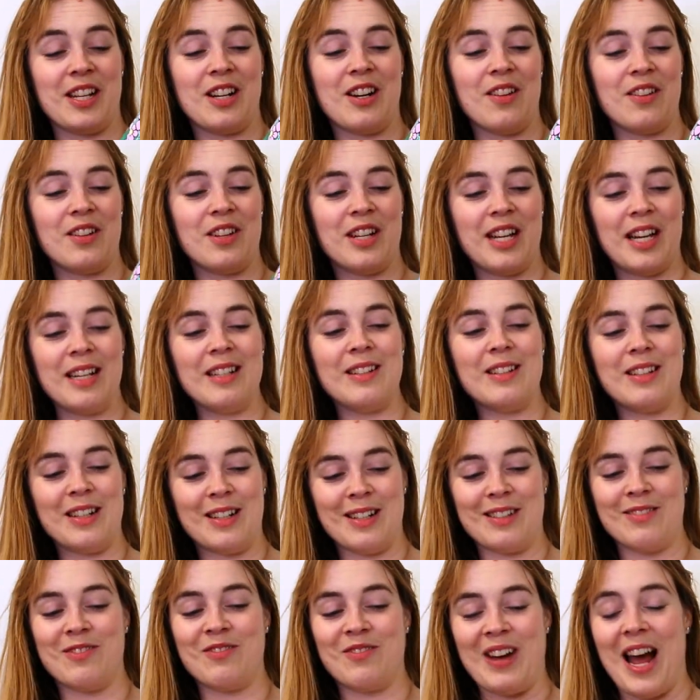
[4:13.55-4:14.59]
color that
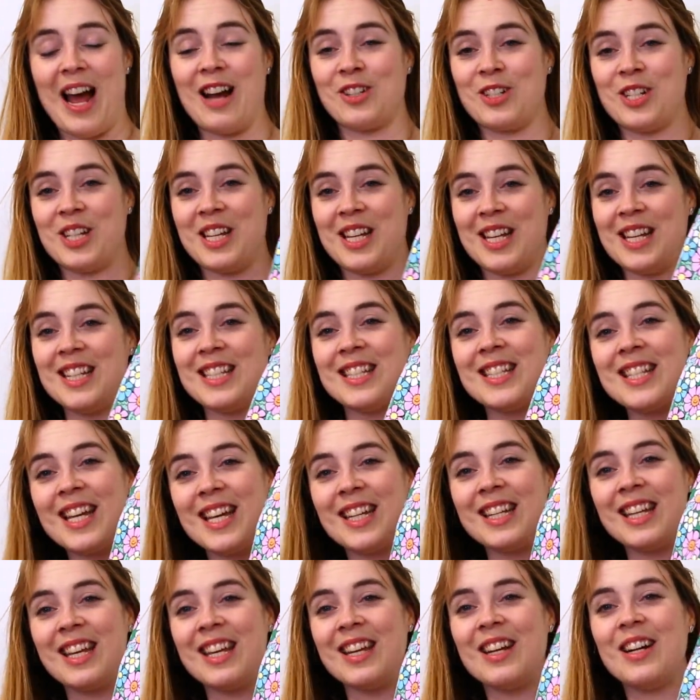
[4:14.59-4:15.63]
actually is
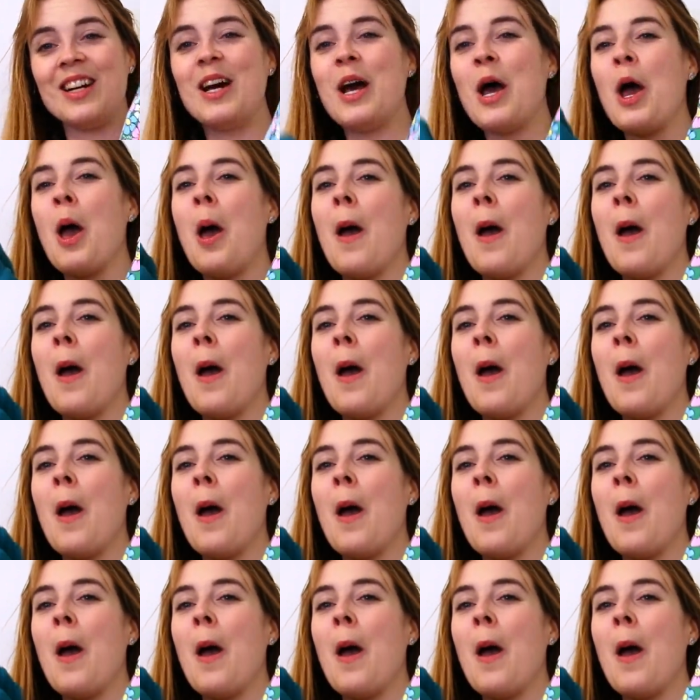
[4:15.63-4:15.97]
in here,